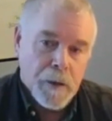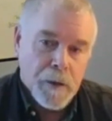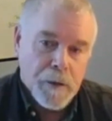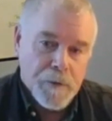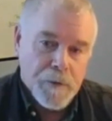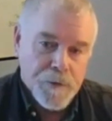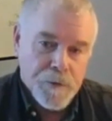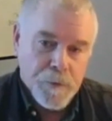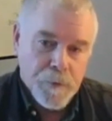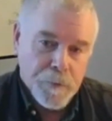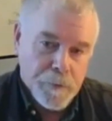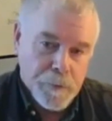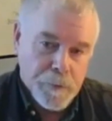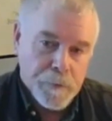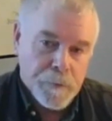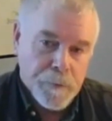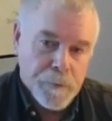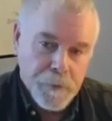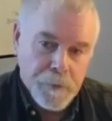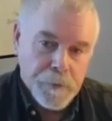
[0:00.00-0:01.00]
And
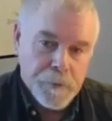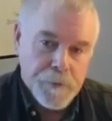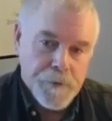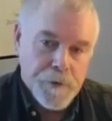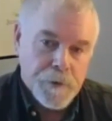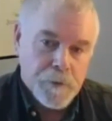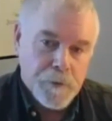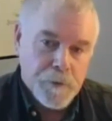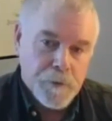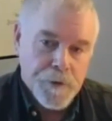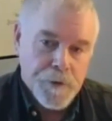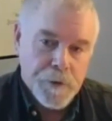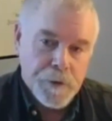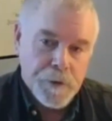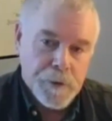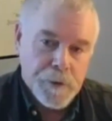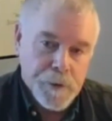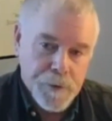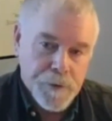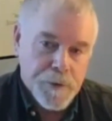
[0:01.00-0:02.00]
so the
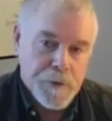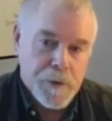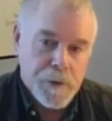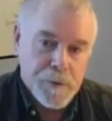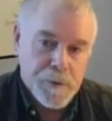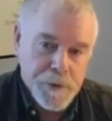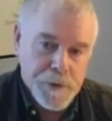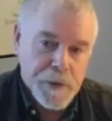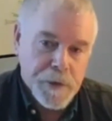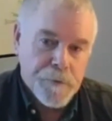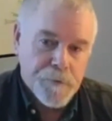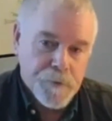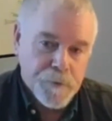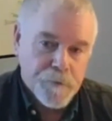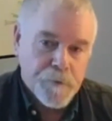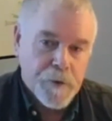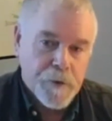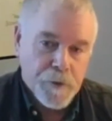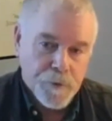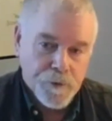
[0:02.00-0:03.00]
solution is safe to
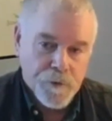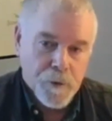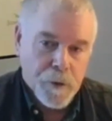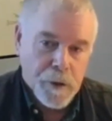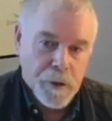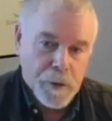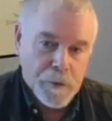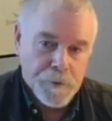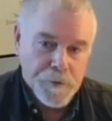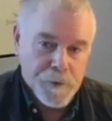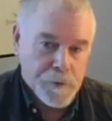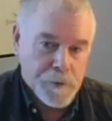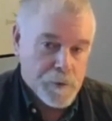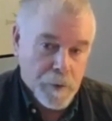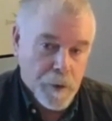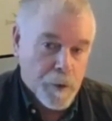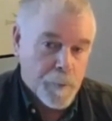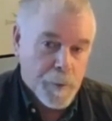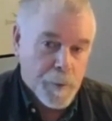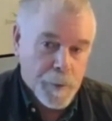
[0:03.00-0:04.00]
fail trials, because a
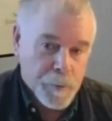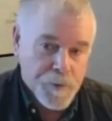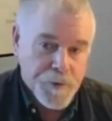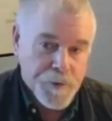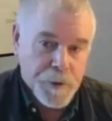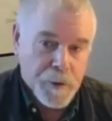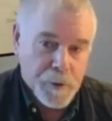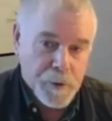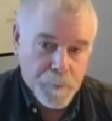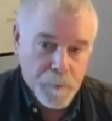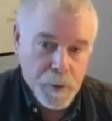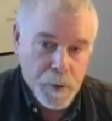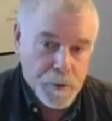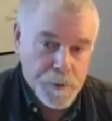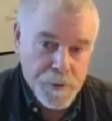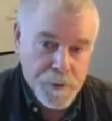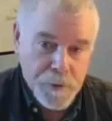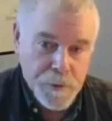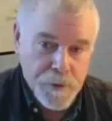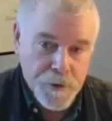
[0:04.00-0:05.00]
lot of people selling
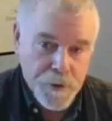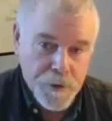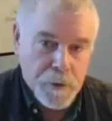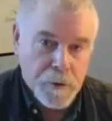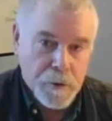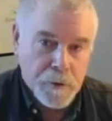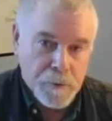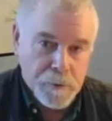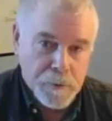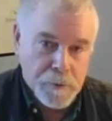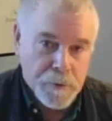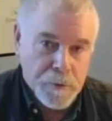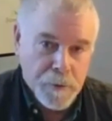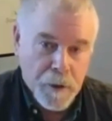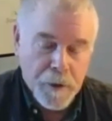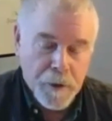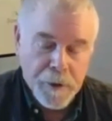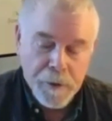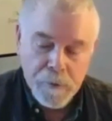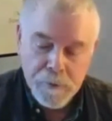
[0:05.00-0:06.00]
bugs in a jug and
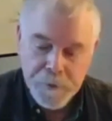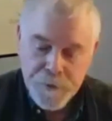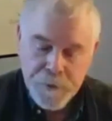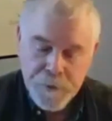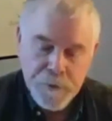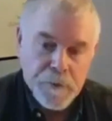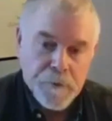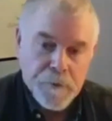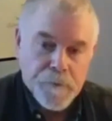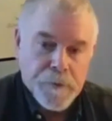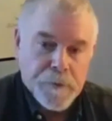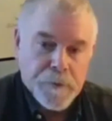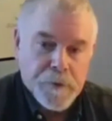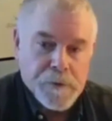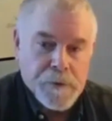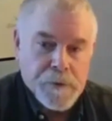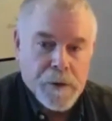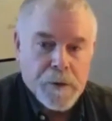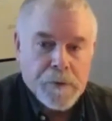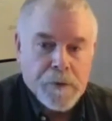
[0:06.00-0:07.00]
inoculants and different
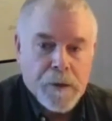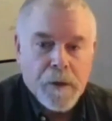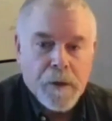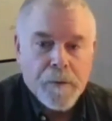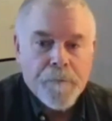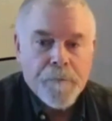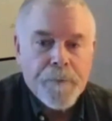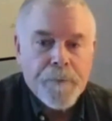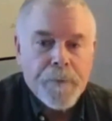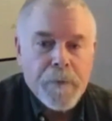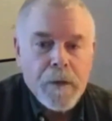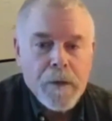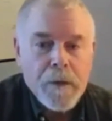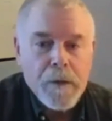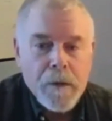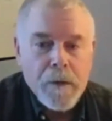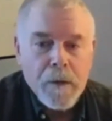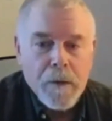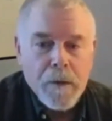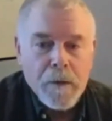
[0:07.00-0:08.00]
things like that.
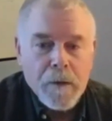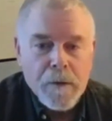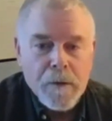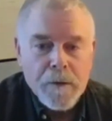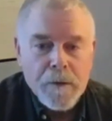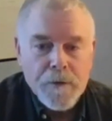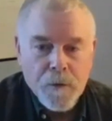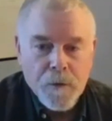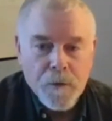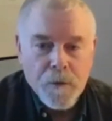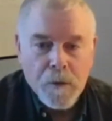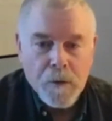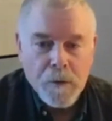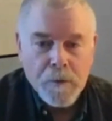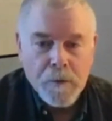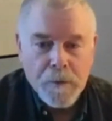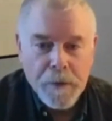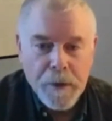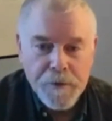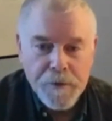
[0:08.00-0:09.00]

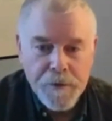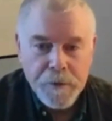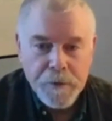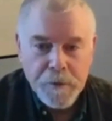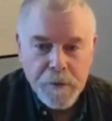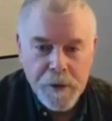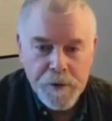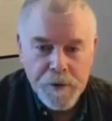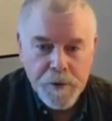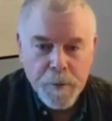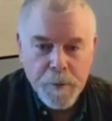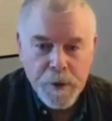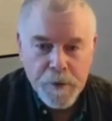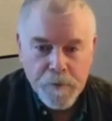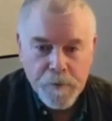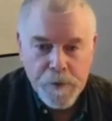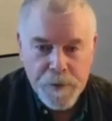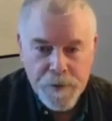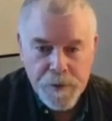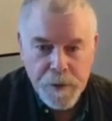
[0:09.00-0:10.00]
So that's a bit
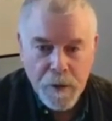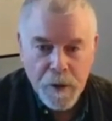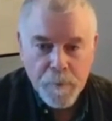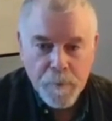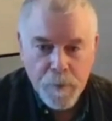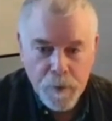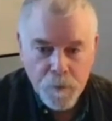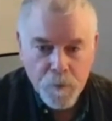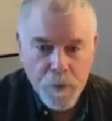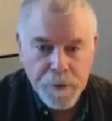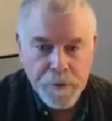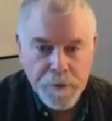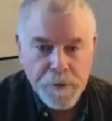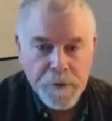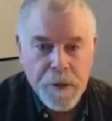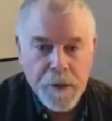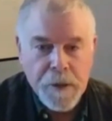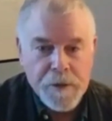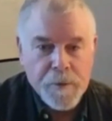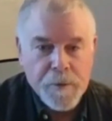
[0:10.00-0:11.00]
of an aside, but Rick
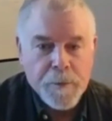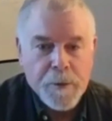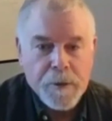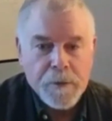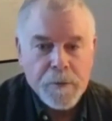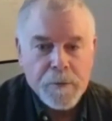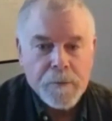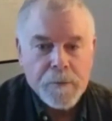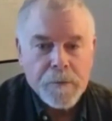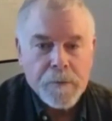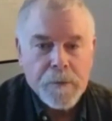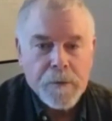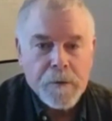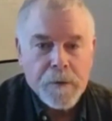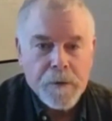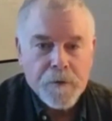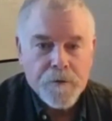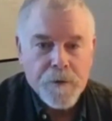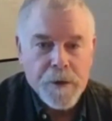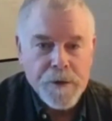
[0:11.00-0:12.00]
did ask me to
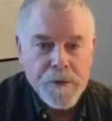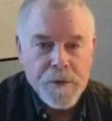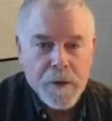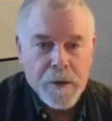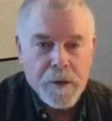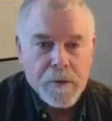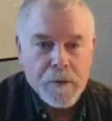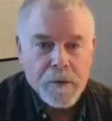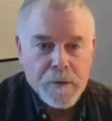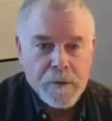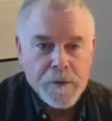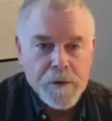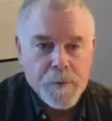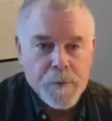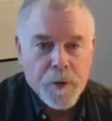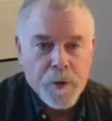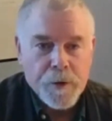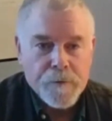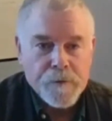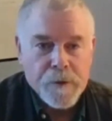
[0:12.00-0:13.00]
address that at
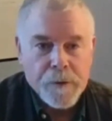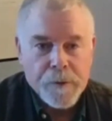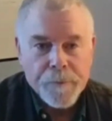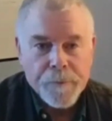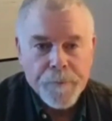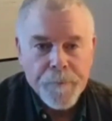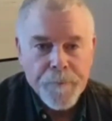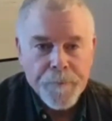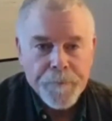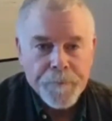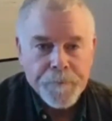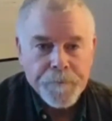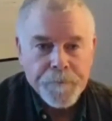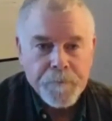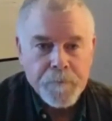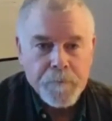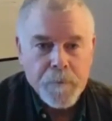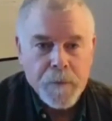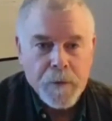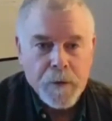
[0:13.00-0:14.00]
least briefly
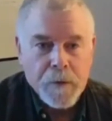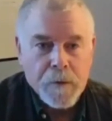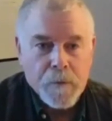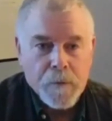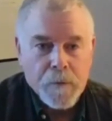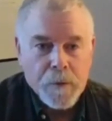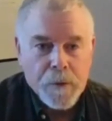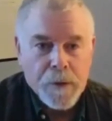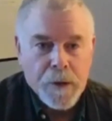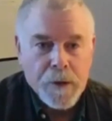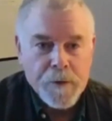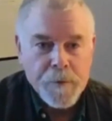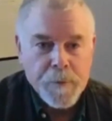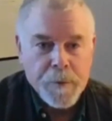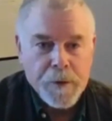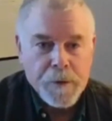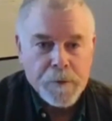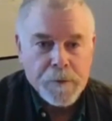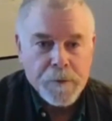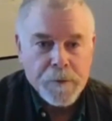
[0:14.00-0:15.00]
when he asked
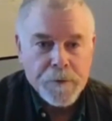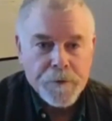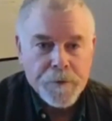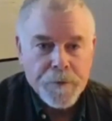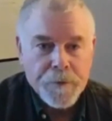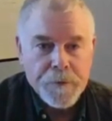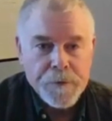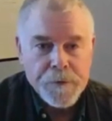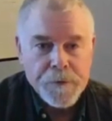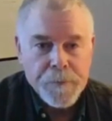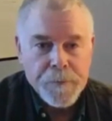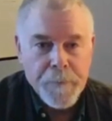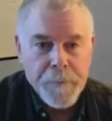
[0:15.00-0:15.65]
me to do this.